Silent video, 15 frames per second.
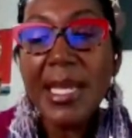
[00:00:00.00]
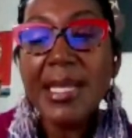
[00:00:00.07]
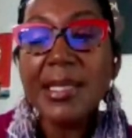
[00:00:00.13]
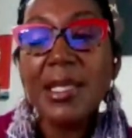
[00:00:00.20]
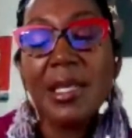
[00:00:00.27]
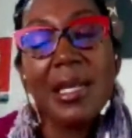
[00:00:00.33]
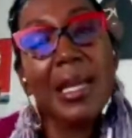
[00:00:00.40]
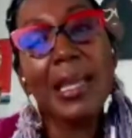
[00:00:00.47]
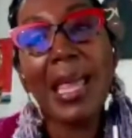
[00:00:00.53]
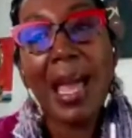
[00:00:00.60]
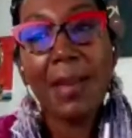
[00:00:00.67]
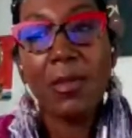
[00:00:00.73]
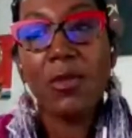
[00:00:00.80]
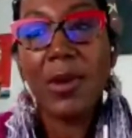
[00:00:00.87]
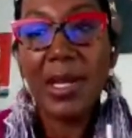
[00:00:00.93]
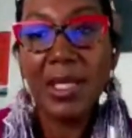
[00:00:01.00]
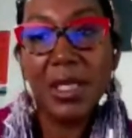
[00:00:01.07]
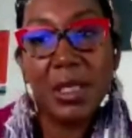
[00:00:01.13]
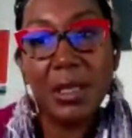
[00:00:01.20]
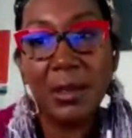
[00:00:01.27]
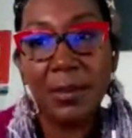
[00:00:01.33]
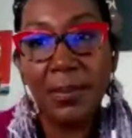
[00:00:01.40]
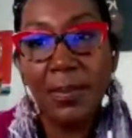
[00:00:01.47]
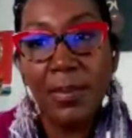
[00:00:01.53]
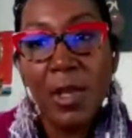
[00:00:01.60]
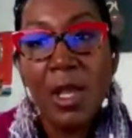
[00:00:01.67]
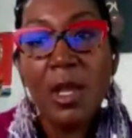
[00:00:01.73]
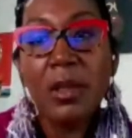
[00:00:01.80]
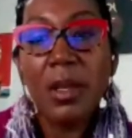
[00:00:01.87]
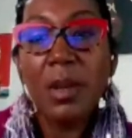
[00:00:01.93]
is the collaboration,
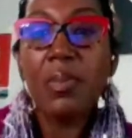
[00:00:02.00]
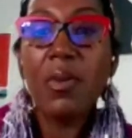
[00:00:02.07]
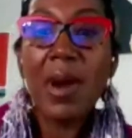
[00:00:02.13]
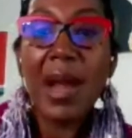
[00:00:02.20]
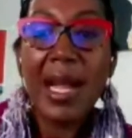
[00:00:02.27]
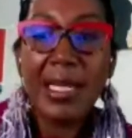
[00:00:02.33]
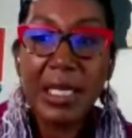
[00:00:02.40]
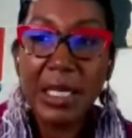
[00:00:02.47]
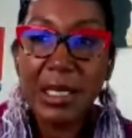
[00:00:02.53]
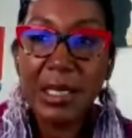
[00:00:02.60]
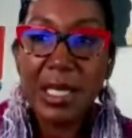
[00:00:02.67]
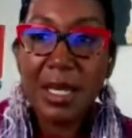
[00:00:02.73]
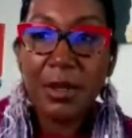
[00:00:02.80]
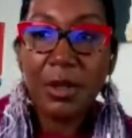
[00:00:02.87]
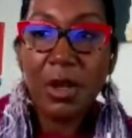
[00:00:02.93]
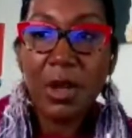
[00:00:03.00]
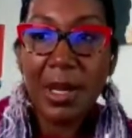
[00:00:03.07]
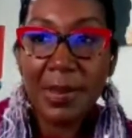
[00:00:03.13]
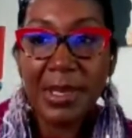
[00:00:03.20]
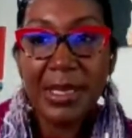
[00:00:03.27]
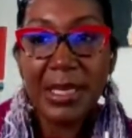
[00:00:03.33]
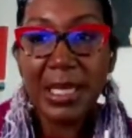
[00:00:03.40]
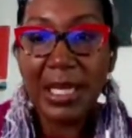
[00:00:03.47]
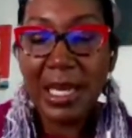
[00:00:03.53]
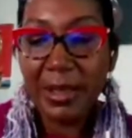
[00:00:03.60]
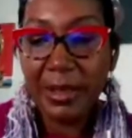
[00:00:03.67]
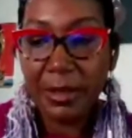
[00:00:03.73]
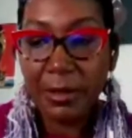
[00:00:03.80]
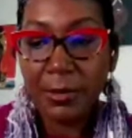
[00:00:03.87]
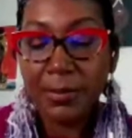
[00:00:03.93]
the projects that are coming
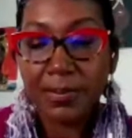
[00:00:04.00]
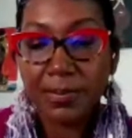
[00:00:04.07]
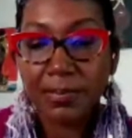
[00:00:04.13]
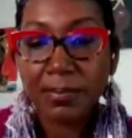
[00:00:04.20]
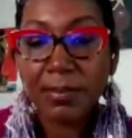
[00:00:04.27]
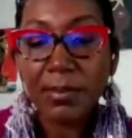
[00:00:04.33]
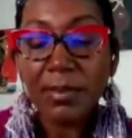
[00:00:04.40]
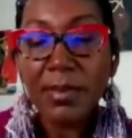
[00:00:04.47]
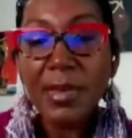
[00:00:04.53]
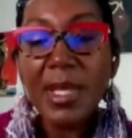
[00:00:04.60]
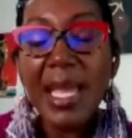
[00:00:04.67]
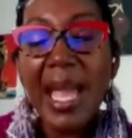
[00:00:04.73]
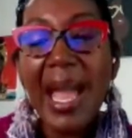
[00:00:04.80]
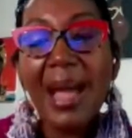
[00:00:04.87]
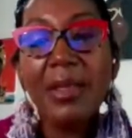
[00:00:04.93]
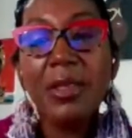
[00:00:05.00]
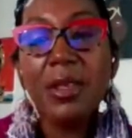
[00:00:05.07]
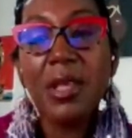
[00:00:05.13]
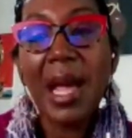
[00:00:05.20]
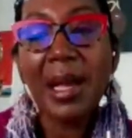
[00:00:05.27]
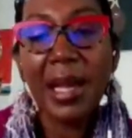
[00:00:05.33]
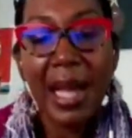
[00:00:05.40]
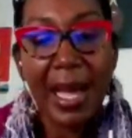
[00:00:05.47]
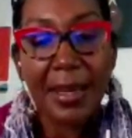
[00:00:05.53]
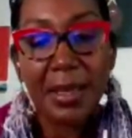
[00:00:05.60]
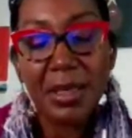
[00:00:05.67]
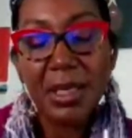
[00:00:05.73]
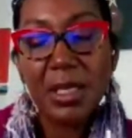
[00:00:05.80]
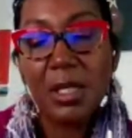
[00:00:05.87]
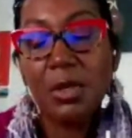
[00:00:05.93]
together, how the
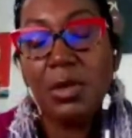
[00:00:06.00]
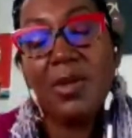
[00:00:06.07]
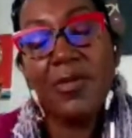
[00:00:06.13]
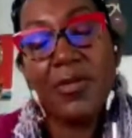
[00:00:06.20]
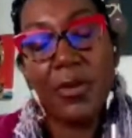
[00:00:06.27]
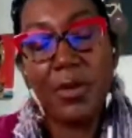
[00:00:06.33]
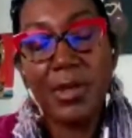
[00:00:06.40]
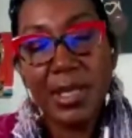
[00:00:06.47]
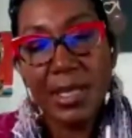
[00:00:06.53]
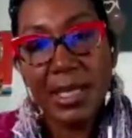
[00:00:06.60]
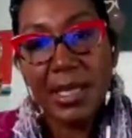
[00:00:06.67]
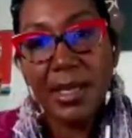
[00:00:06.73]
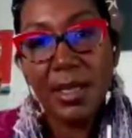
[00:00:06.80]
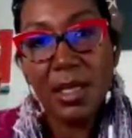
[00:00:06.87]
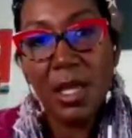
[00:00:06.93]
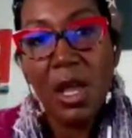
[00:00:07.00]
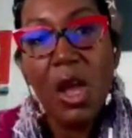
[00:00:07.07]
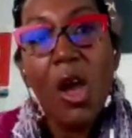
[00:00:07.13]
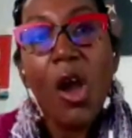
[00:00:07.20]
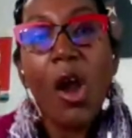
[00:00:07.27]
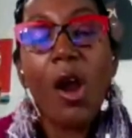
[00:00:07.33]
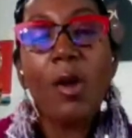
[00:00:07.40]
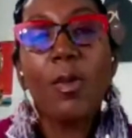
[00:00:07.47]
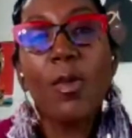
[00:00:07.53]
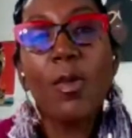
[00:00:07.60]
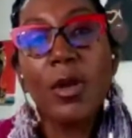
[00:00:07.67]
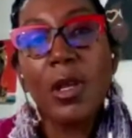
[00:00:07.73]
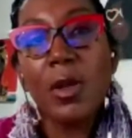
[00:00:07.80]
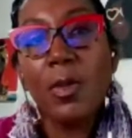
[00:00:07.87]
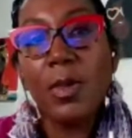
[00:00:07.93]
colleges and universities are
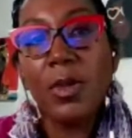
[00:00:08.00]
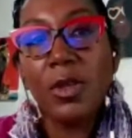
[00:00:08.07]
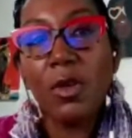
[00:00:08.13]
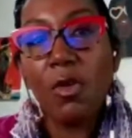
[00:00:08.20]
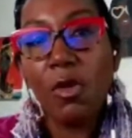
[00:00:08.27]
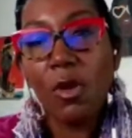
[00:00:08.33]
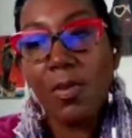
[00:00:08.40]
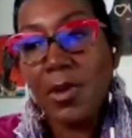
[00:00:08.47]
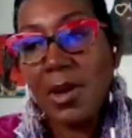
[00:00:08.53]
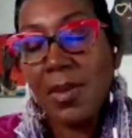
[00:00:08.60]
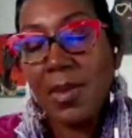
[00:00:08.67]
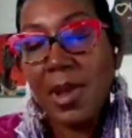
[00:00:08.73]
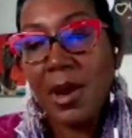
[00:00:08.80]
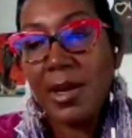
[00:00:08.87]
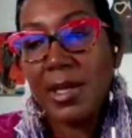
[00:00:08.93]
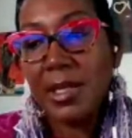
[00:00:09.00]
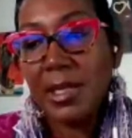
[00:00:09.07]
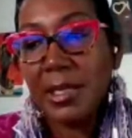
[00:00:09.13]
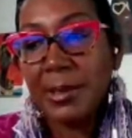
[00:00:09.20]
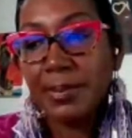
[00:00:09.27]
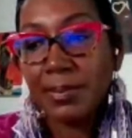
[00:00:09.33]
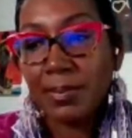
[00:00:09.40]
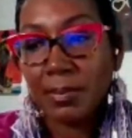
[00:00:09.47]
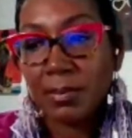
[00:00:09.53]
working with corporate America,